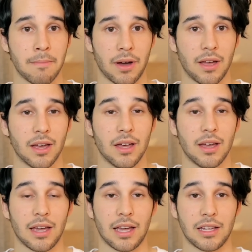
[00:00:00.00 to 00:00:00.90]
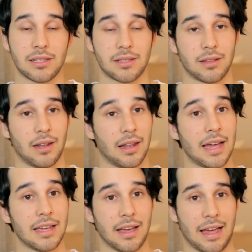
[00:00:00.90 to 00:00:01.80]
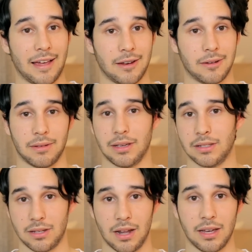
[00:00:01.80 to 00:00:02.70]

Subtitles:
but it's light and it's